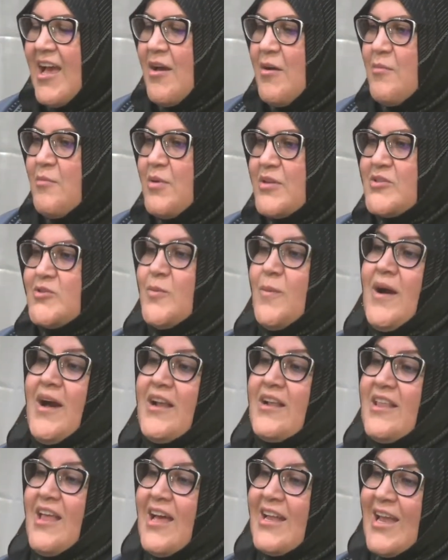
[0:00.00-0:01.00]
But
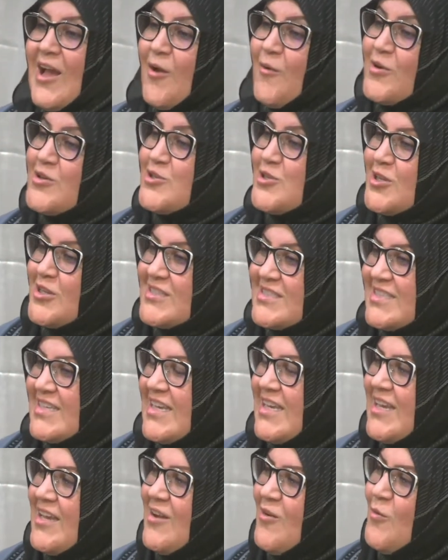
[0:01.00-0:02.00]
subhanAllah, now I want you to
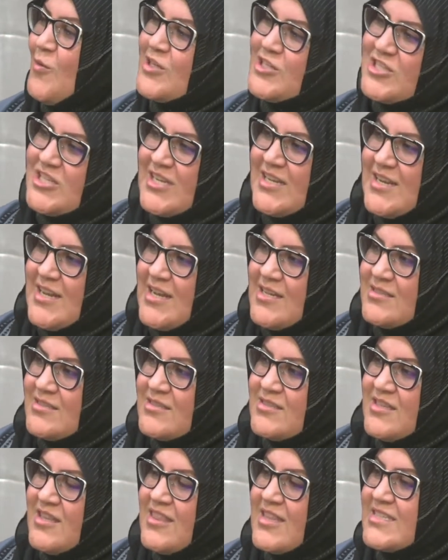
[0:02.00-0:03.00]
see what she
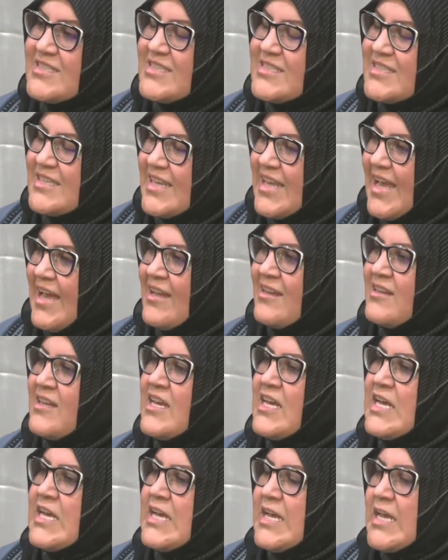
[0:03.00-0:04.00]
does. This is, again,
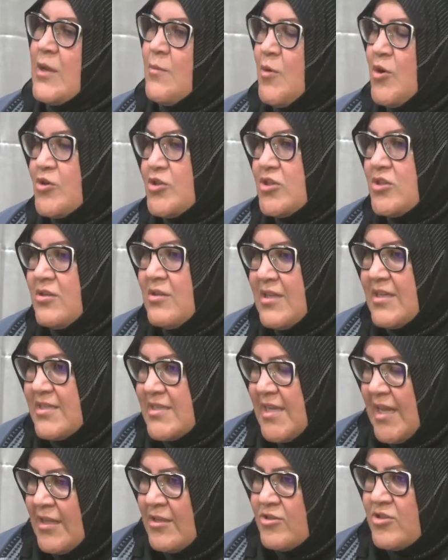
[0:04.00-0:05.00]
emotional
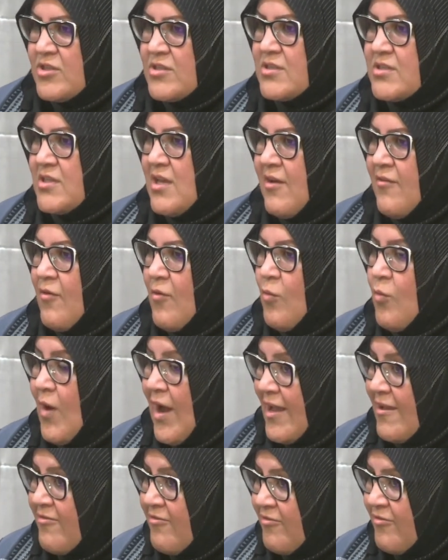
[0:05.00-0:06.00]
intelligence of a
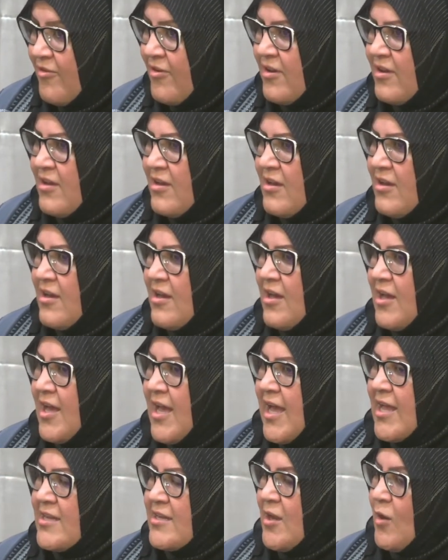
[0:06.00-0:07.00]
wife
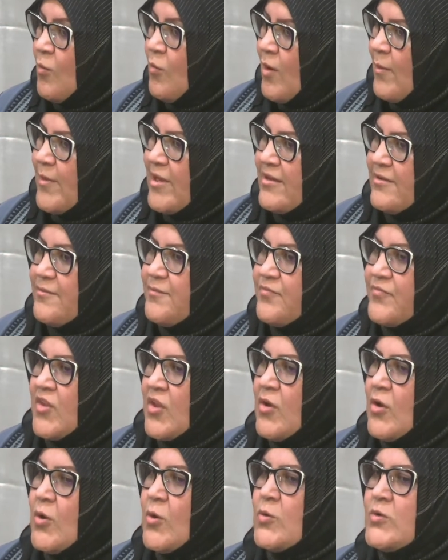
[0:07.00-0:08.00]
and a woman
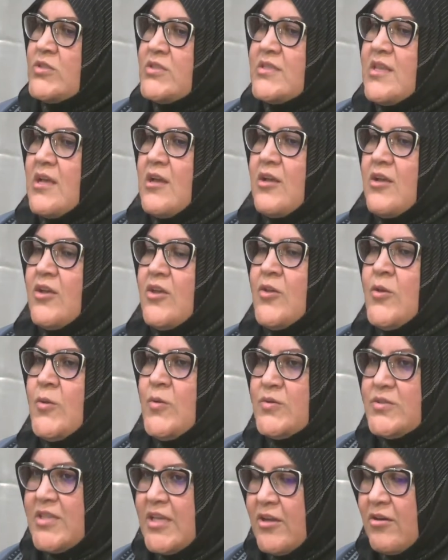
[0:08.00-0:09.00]
who is
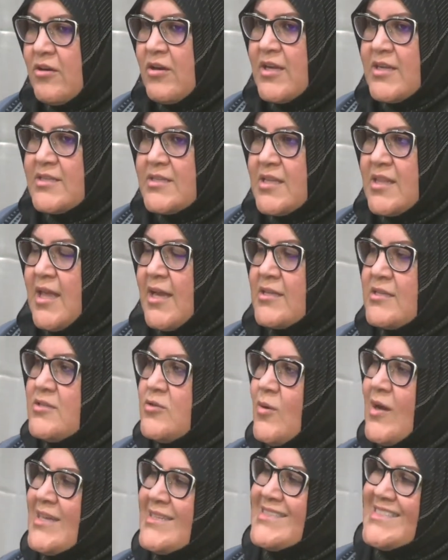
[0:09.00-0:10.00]
using her intellect
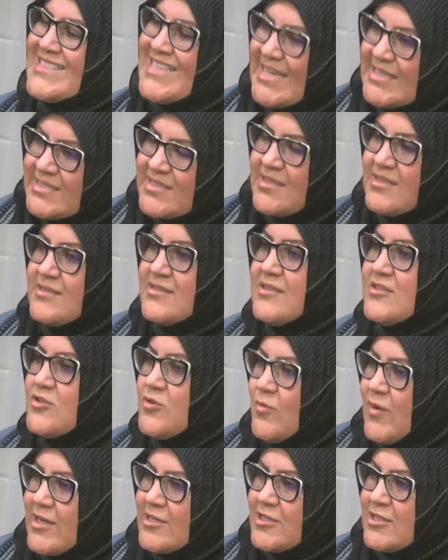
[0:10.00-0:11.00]
to assess the
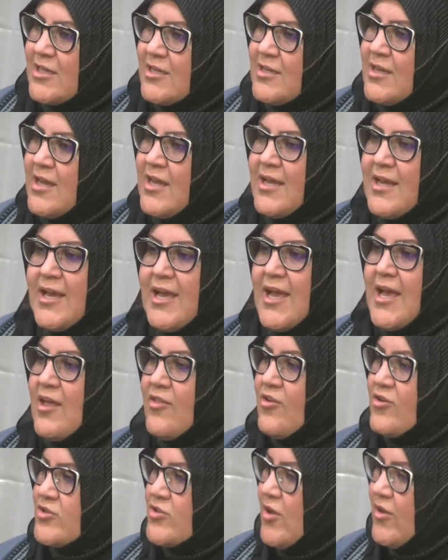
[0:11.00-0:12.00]
situation.
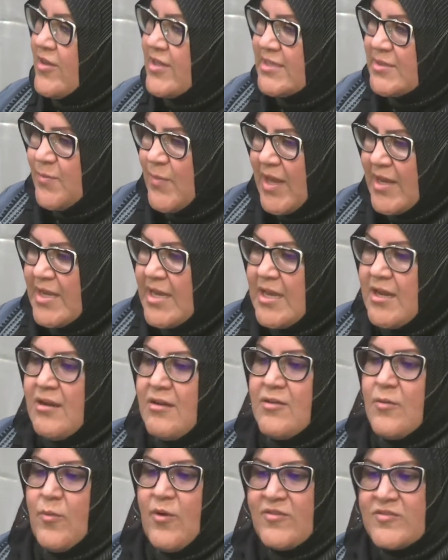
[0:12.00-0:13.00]
There's all these men
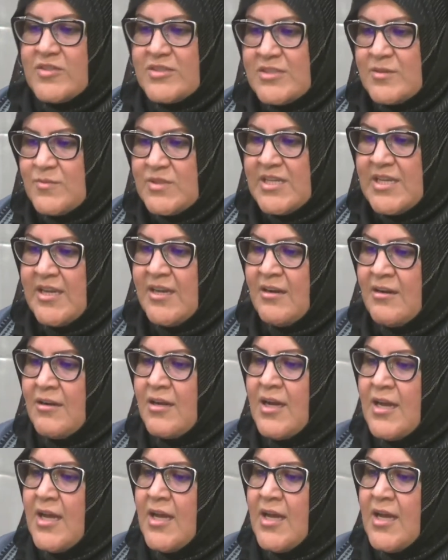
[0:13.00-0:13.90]
here. The Prophet is here.